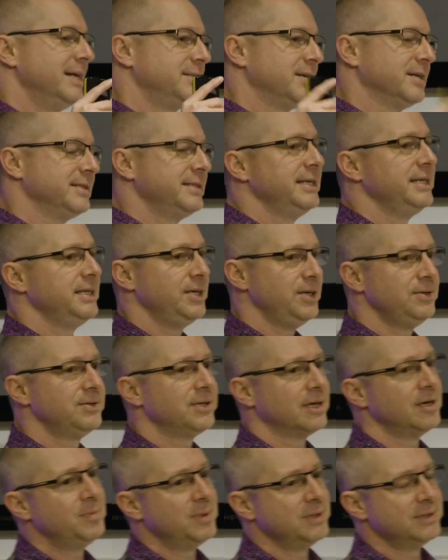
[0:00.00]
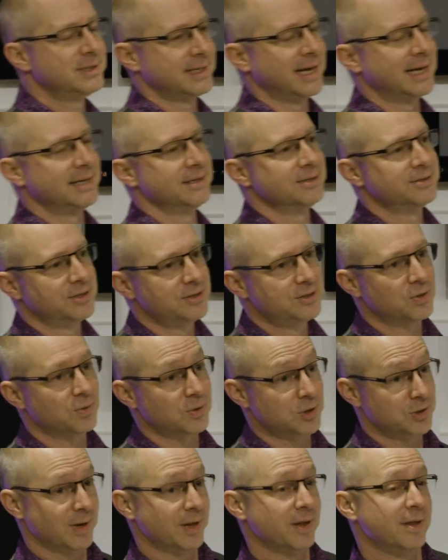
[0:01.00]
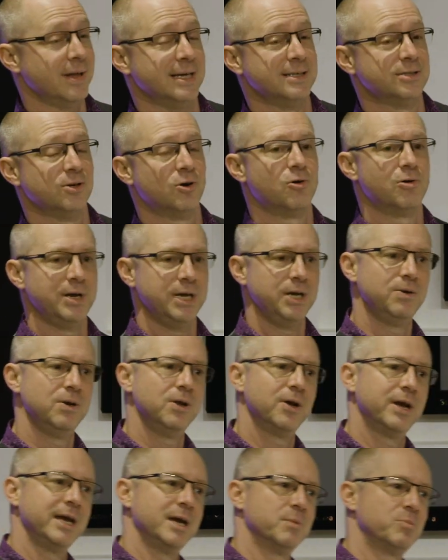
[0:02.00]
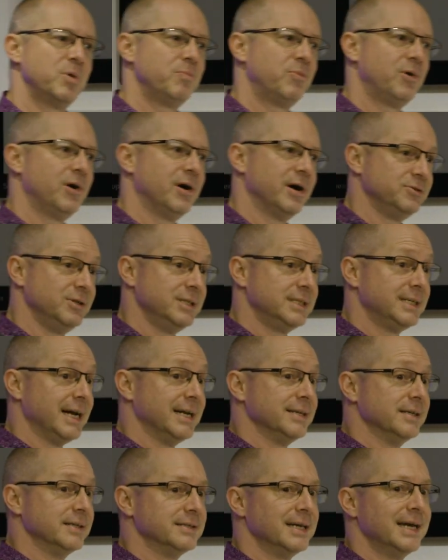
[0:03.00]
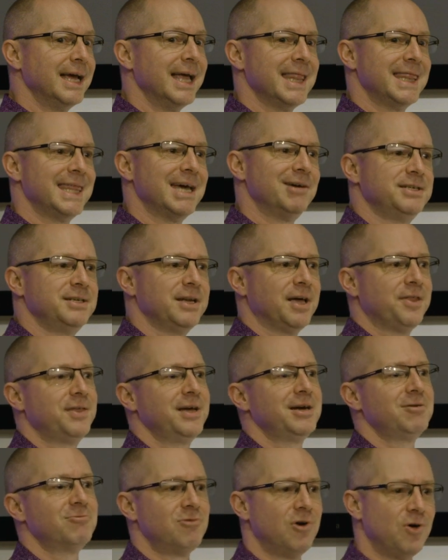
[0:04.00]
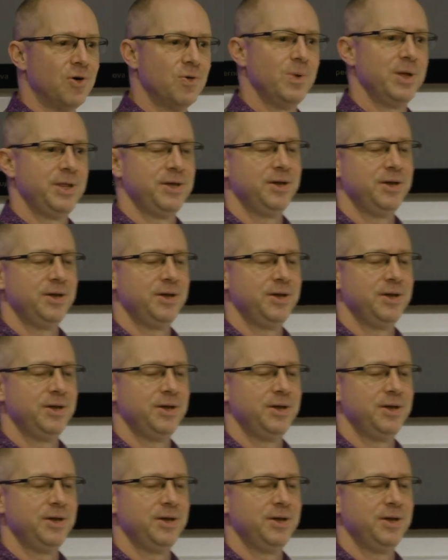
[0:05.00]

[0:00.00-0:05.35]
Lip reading: Does it use open standards to talk to other things, or are you looking at proprietary standards? There is nothing wrong with